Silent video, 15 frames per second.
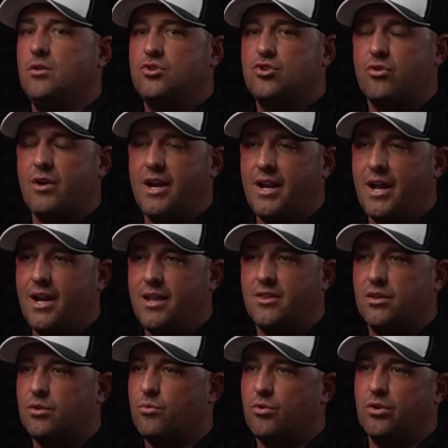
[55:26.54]
trade
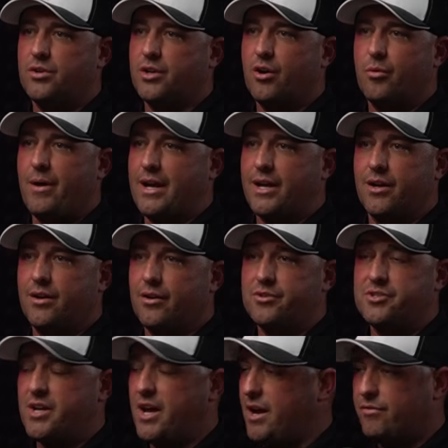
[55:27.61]
anything in the world to go back and
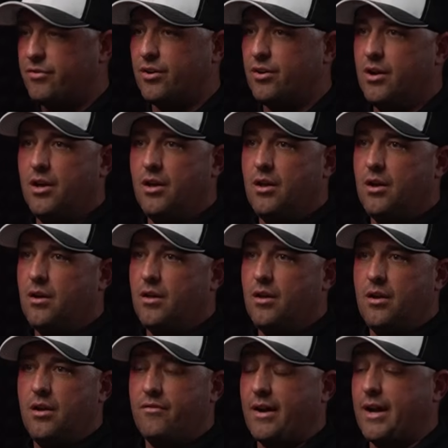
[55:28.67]
coach ever.
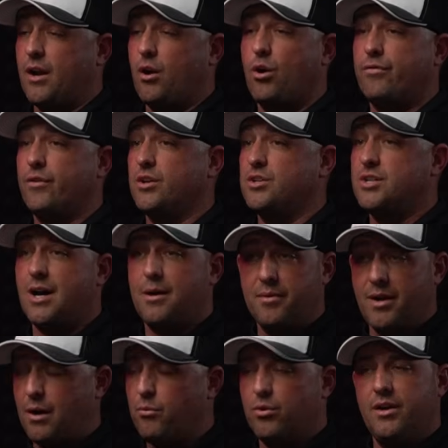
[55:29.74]
If I got offered a
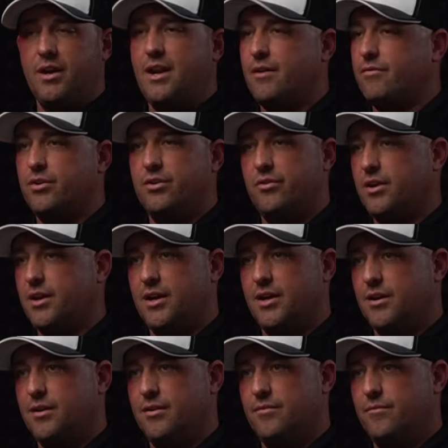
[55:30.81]
job, I would never do it again.